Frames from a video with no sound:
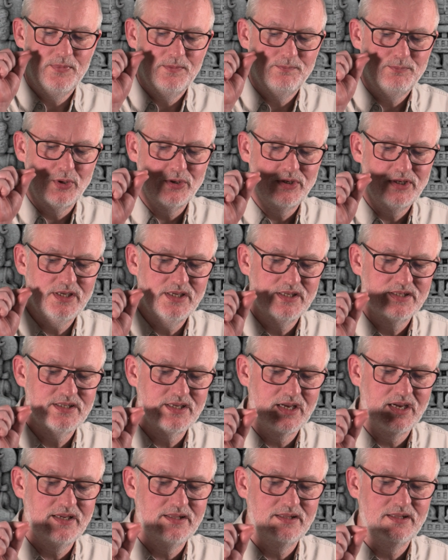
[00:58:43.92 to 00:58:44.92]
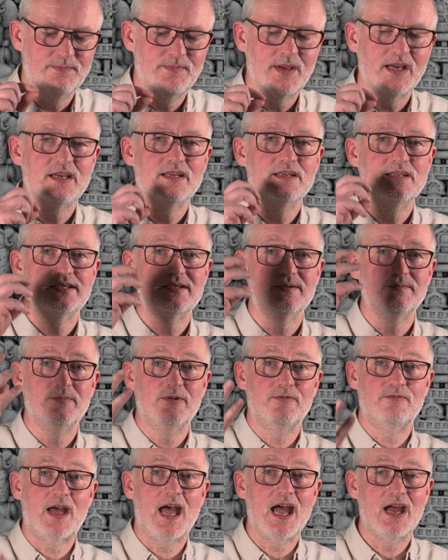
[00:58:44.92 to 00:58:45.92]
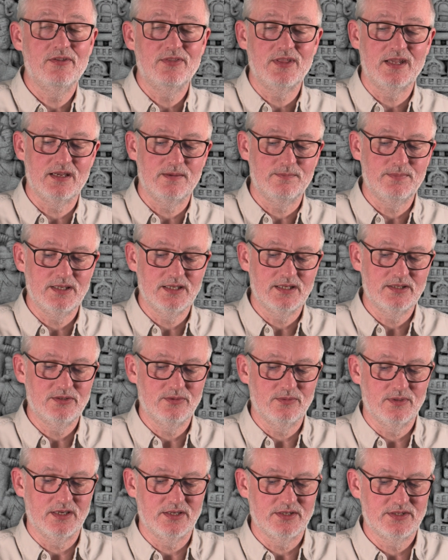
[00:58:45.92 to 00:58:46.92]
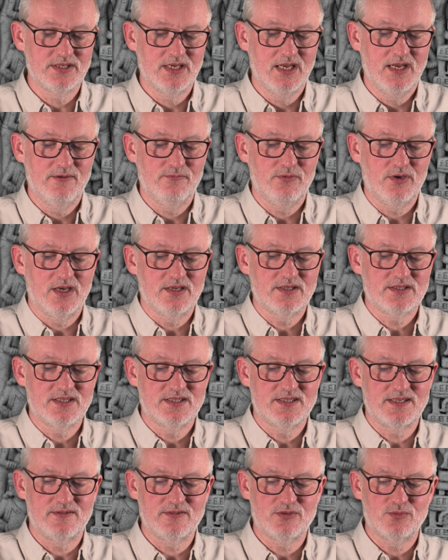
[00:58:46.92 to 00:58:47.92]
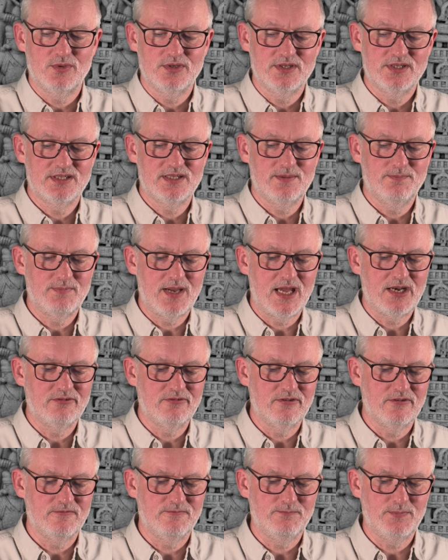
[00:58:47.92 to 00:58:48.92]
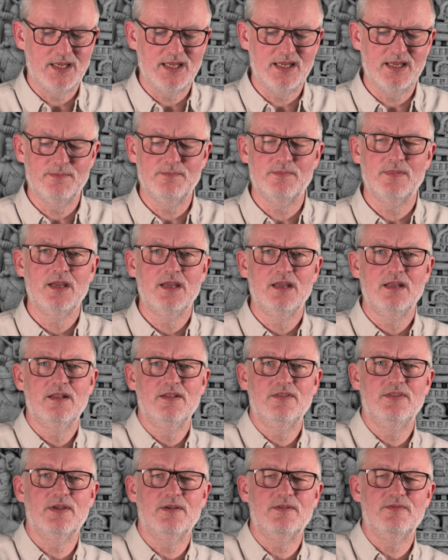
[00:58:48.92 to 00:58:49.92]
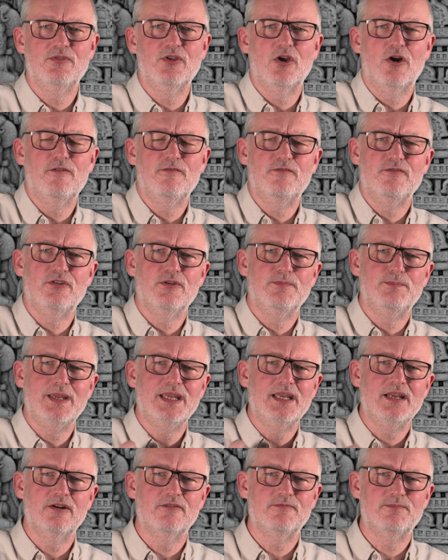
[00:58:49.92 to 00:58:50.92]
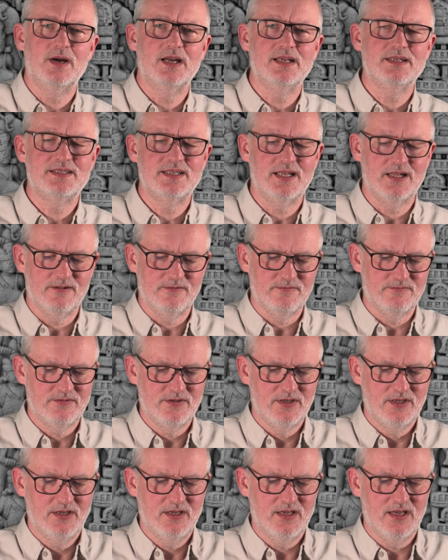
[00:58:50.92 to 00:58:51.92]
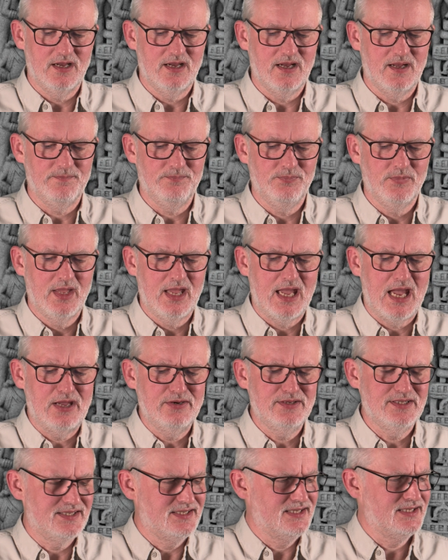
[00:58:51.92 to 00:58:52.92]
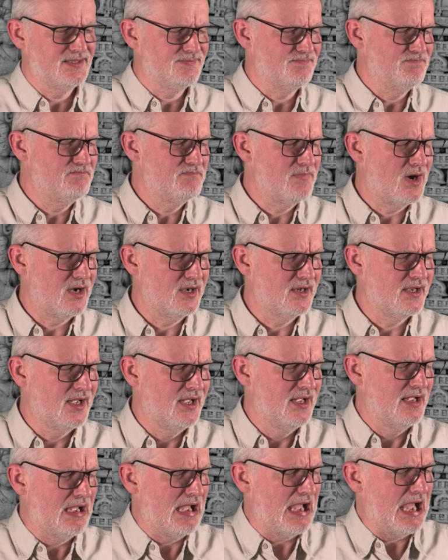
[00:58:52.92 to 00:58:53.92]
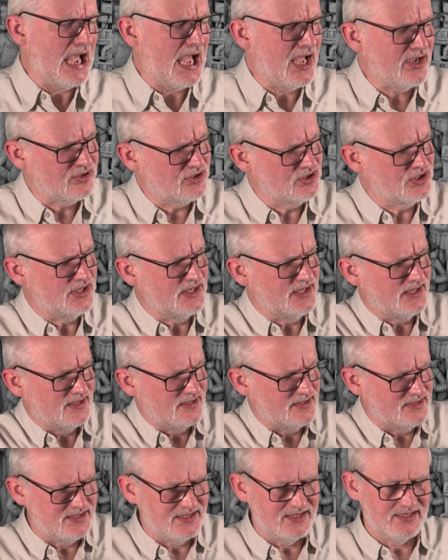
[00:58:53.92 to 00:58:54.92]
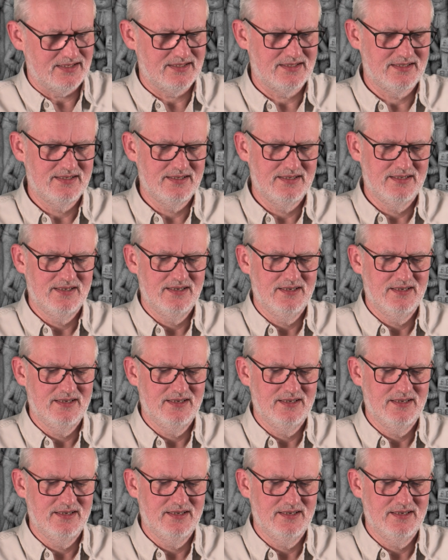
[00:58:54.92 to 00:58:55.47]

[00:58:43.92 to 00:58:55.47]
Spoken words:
Putting aside the mechanism of how they appear to us, if we ask ourselves, what is the manner of being, the being of myself? How does this mug actually exist?